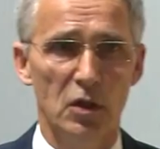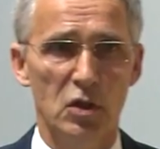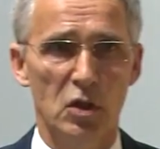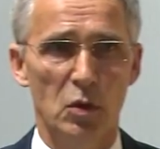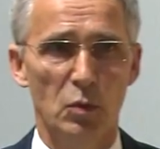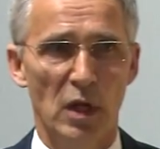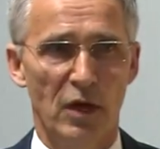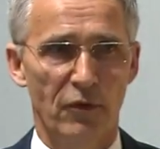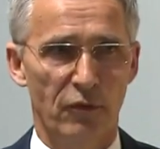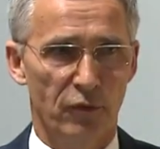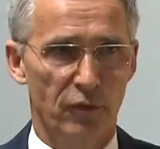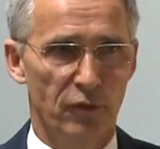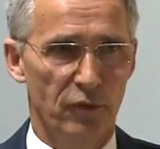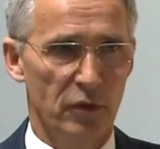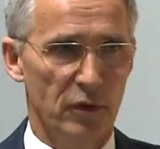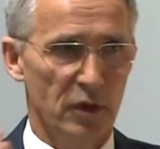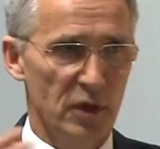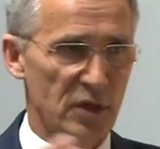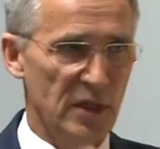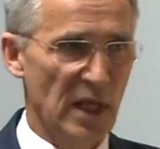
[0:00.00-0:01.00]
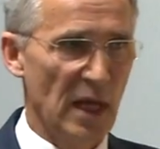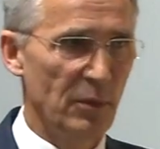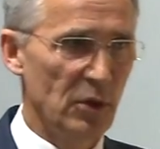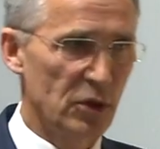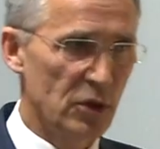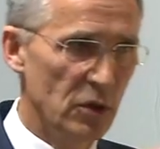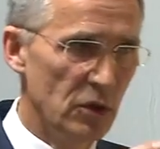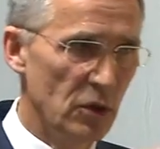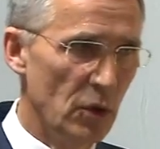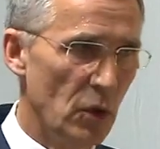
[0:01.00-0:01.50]
So we have
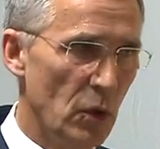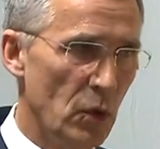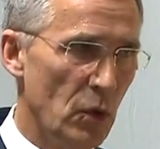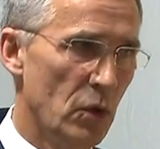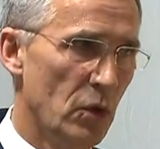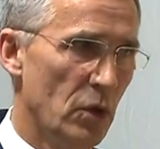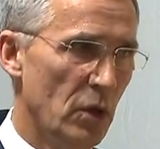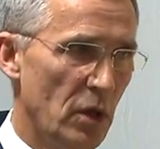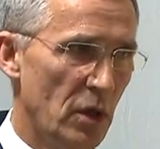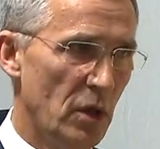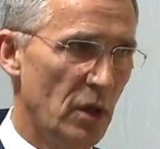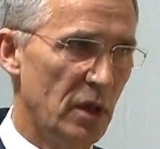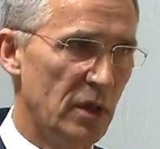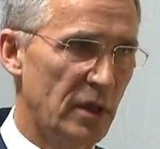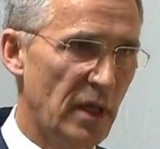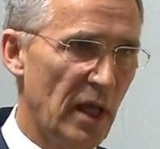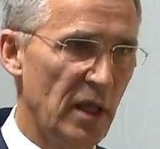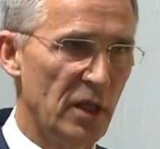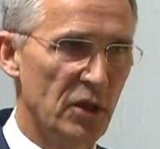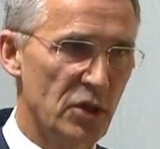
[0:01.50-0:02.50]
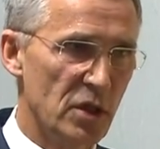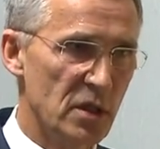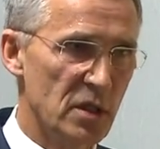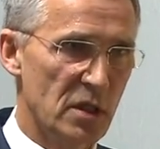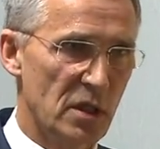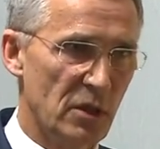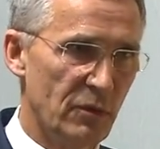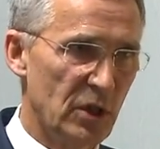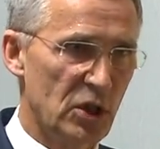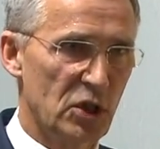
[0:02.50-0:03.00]
established a new intelligence
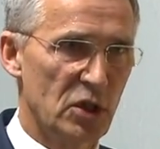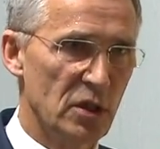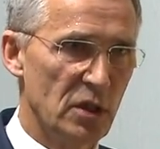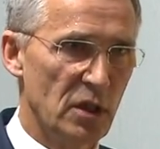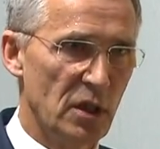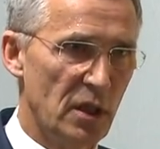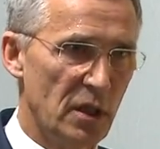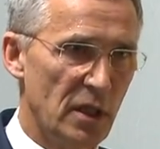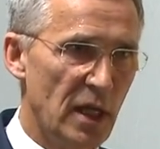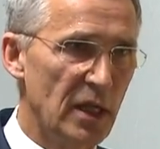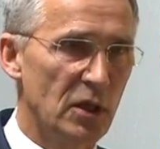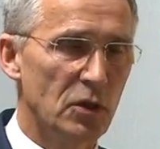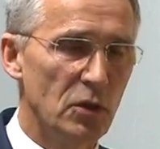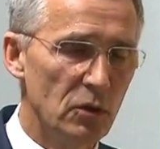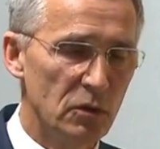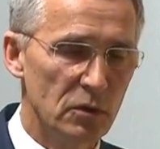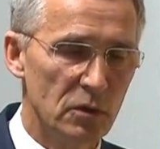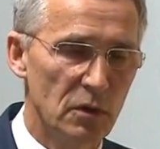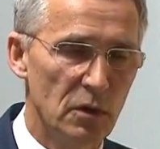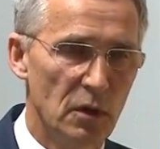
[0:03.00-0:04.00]
division in NATO.